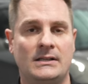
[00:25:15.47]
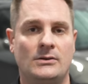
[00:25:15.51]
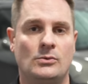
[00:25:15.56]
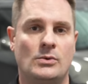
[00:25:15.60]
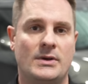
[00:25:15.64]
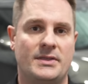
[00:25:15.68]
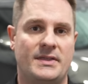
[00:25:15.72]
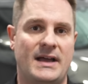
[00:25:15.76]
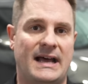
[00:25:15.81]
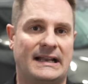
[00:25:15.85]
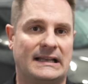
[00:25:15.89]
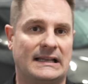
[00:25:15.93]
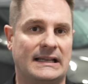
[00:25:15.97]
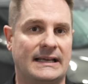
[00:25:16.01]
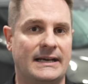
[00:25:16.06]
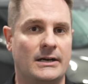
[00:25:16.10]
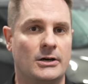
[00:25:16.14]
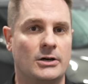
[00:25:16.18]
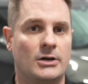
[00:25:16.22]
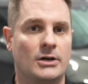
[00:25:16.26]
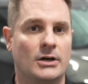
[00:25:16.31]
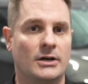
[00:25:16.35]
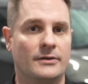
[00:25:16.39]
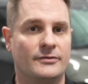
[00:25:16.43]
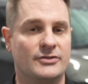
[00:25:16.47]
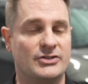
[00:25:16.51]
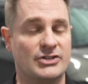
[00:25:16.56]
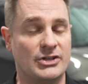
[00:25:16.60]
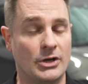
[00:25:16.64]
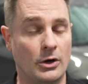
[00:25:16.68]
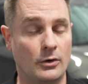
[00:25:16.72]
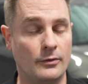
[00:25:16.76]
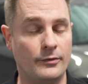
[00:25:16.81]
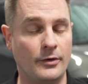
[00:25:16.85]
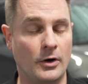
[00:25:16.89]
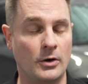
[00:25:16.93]
with that layer of
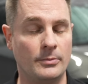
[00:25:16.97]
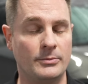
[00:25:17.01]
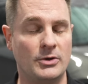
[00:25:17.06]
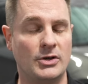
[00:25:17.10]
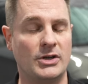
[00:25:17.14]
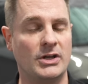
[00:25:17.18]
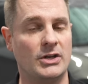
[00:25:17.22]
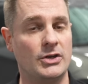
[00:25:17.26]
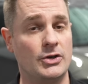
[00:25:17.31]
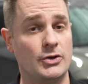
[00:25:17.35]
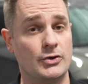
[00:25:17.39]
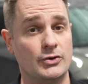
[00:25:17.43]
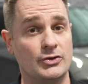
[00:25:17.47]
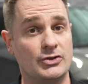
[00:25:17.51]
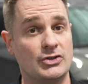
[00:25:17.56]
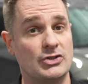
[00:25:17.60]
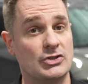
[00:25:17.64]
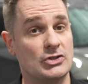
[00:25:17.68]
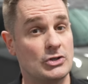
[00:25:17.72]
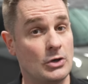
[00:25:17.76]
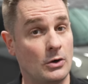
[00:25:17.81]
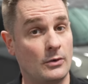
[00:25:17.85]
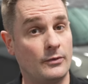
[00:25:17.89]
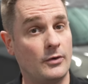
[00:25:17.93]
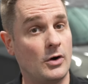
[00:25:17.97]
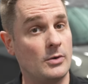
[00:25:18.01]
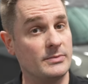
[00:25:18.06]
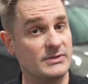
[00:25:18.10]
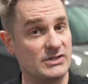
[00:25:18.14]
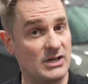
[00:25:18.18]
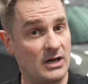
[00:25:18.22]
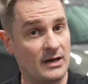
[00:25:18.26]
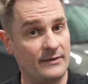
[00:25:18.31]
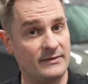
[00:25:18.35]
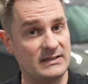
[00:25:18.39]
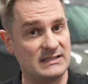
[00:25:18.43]
snow foam. You can use snow
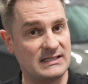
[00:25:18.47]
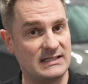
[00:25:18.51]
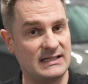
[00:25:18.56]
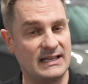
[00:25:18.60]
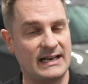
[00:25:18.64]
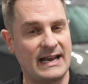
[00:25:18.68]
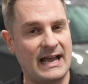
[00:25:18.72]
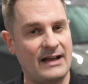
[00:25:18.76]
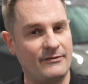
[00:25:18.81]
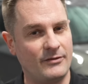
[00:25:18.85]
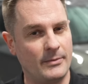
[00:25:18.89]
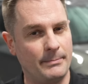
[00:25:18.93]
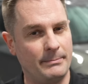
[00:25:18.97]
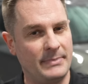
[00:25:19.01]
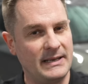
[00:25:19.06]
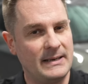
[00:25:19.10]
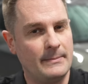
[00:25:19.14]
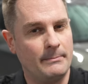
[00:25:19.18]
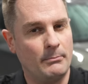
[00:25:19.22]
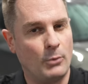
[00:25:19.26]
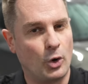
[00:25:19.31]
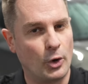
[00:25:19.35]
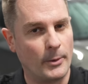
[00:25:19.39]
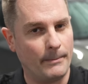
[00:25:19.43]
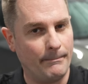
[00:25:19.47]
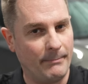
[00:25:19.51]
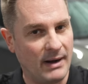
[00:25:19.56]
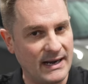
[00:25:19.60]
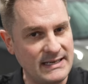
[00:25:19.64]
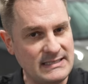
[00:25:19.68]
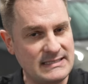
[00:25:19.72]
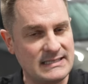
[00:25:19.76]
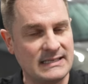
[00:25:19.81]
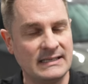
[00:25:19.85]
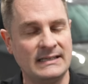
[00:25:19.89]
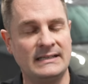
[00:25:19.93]
foams, obviously, that have a bit more
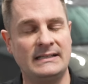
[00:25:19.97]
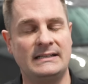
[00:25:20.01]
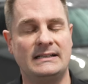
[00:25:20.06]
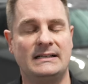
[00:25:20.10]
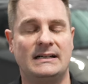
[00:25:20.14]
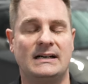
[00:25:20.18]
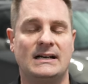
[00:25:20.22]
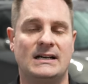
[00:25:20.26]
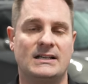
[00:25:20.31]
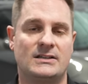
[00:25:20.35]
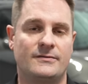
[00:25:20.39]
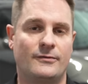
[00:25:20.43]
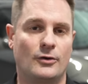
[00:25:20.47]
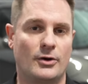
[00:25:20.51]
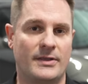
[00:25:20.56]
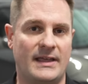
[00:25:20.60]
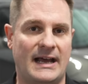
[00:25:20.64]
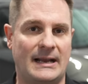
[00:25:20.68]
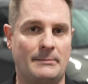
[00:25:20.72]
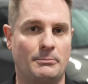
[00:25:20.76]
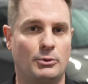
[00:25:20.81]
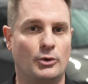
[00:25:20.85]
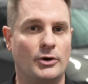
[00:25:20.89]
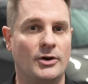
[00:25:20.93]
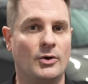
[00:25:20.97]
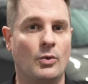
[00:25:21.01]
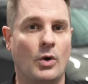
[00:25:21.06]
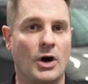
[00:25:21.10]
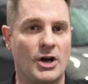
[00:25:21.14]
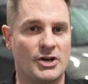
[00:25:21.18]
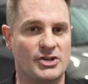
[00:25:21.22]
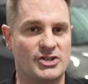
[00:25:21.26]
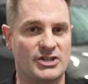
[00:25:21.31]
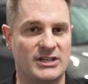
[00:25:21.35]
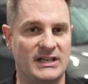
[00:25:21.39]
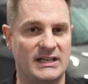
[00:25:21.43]
bite for that
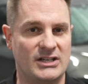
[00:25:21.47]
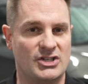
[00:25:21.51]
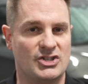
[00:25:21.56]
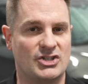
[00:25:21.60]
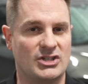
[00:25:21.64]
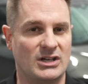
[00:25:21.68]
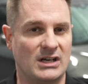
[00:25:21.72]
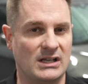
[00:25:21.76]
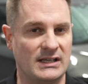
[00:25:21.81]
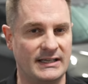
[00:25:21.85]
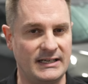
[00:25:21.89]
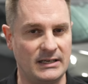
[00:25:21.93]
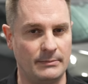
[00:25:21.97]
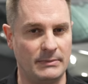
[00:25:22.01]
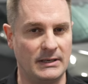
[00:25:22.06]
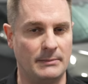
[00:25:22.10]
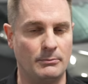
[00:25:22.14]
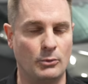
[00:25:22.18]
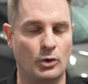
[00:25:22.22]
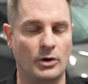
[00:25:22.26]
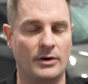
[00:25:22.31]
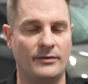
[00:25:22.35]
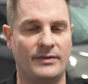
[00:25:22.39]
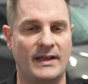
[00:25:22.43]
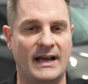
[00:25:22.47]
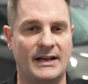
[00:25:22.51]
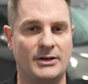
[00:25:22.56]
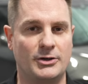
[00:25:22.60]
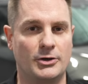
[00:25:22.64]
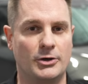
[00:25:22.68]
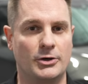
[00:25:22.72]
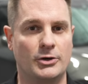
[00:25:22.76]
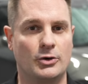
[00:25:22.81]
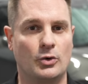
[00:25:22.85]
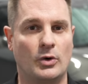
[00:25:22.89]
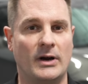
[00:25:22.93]
pre-wash stage to clean a bit more of that
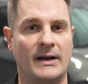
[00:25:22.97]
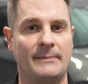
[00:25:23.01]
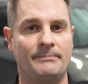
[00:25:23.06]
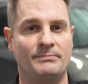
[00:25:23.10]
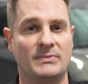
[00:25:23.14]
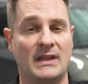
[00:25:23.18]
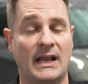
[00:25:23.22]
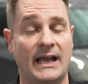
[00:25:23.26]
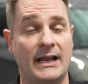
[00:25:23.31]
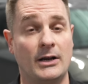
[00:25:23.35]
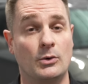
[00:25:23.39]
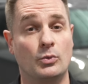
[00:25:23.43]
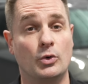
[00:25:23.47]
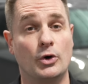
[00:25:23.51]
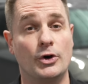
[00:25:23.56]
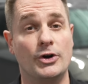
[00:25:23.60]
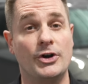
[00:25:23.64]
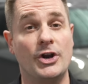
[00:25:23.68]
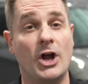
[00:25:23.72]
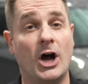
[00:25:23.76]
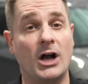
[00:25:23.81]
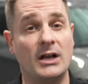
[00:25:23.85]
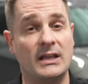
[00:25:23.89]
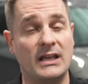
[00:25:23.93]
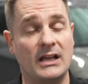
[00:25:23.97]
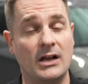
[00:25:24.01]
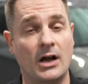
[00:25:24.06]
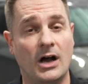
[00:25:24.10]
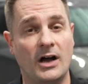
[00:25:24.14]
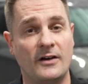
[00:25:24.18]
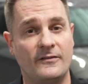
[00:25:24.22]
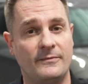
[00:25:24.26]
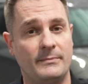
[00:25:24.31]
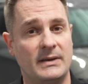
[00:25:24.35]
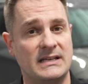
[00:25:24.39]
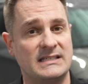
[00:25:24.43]
dirt grime. And we're knocking
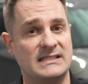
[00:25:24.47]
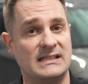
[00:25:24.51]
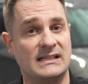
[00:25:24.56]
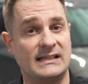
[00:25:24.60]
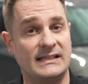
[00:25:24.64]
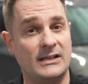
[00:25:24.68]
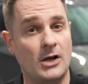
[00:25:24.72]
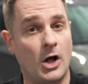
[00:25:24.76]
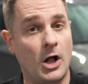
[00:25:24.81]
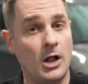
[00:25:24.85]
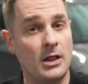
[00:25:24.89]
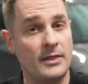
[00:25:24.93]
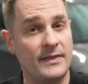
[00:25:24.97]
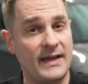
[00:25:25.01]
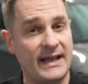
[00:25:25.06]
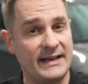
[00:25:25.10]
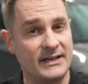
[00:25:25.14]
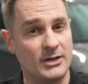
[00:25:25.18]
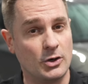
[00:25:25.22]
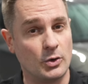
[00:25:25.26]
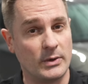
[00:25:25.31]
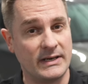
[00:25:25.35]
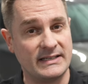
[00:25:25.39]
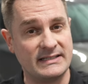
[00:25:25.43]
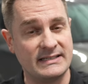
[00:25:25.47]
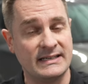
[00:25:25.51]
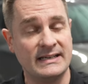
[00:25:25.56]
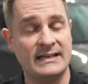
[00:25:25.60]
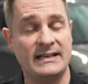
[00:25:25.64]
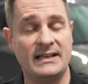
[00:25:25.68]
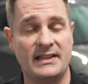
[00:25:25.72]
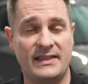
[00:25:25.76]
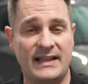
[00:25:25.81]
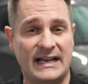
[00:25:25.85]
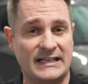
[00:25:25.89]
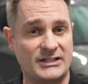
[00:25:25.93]
off basically all that grit,
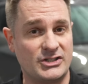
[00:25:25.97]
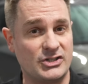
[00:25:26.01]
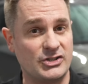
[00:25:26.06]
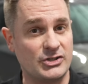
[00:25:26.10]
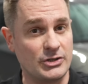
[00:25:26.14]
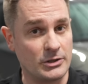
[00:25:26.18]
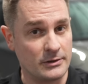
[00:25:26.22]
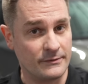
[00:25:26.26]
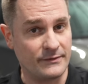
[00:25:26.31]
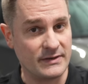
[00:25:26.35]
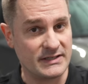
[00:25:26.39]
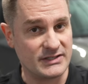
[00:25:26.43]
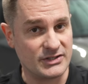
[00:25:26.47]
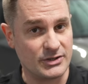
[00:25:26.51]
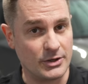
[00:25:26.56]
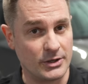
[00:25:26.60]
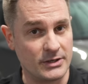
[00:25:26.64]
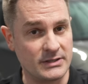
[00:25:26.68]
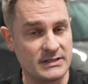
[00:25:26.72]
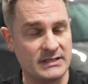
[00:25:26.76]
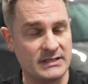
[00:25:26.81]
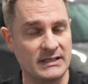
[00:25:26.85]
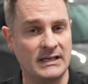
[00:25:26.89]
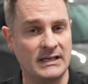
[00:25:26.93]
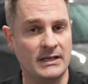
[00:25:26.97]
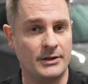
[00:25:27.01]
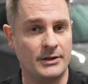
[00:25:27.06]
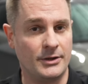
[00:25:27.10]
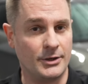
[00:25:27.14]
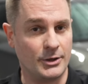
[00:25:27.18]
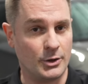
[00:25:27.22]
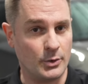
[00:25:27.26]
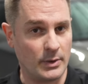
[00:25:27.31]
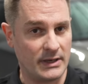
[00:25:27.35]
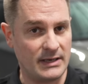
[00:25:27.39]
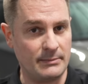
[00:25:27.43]
that surface dirt, the
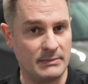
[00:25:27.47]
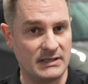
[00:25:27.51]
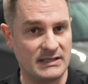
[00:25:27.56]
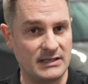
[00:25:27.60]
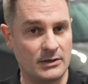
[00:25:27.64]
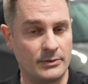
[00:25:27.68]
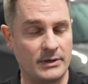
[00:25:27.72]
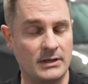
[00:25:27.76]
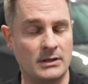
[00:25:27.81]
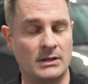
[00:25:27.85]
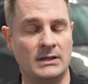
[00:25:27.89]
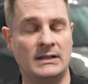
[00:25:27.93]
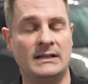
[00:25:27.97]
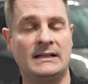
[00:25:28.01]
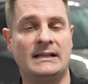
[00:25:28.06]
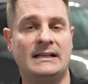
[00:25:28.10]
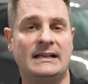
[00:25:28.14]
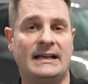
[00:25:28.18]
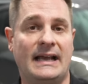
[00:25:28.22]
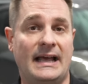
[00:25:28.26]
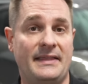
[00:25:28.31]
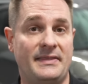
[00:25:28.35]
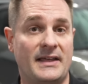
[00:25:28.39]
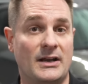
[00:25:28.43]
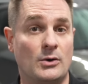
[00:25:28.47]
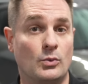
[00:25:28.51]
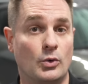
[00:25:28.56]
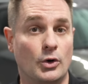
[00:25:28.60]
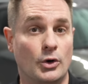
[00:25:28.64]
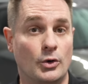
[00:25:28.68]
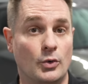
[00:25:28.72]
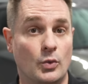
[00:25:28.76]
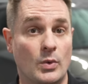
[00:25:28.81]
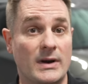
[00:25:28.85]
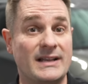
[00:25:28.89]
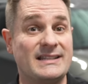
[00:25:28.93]
gritty material, and then we're
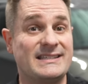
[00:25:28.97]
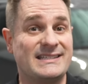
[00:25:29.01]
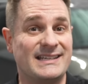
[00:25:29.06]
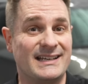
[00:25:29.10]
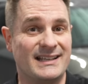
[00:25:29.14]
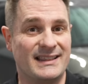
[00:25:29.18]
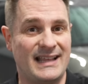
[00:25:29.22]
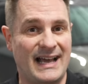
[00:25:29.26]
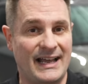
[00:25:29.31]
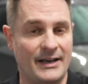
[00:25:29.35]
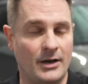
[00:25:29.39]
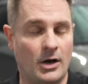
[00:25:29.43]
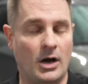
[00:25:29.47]
rinsing that